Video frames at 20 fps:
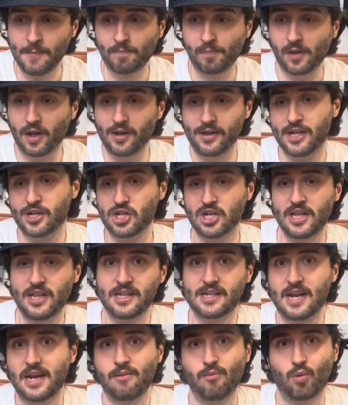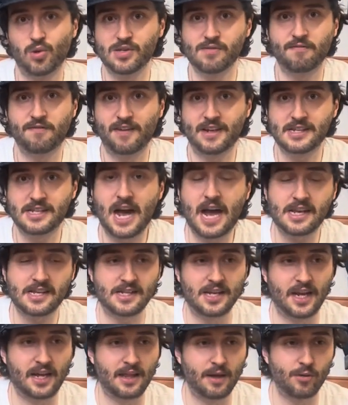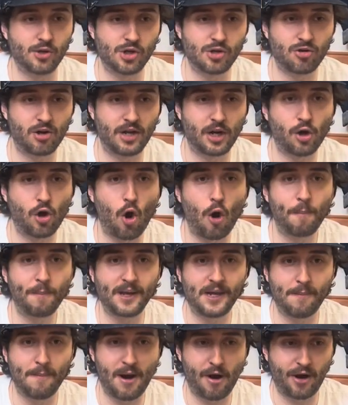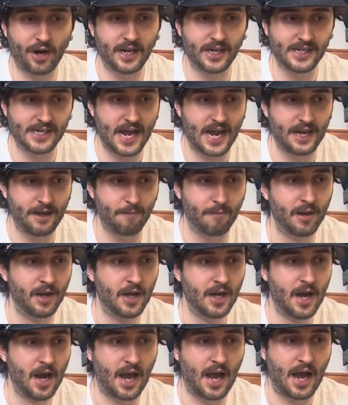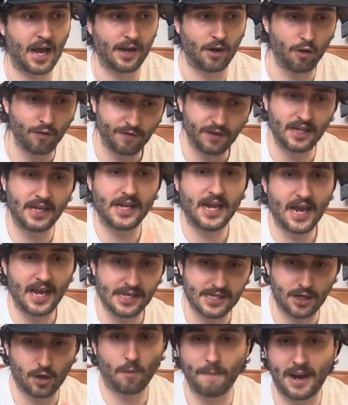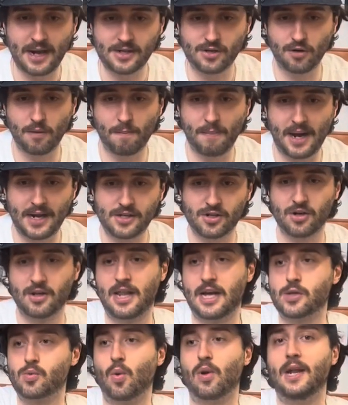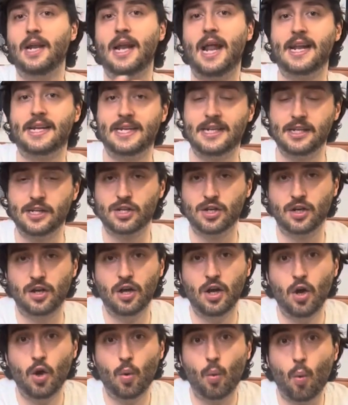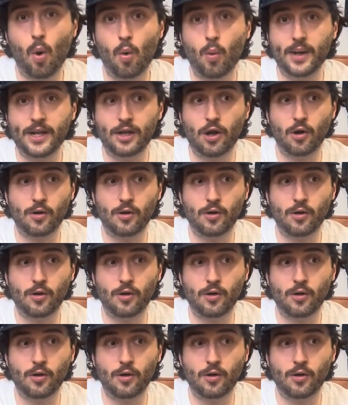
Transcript: Initially, the denim wasn't fantastic. They were just trying to copy American denim. And over the years, it got better and better. And that's what led into what we know